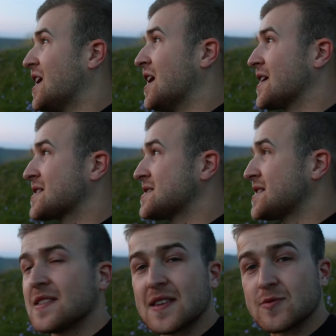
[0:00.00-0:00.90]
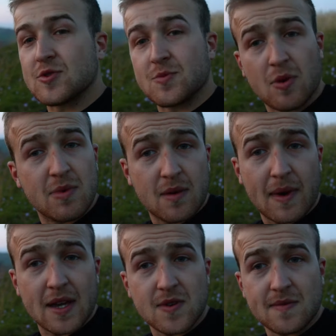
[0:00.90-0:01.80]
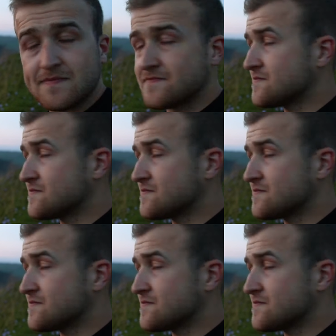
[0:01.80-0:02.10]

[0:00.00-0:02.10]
because uh, I think this one's probably the best one.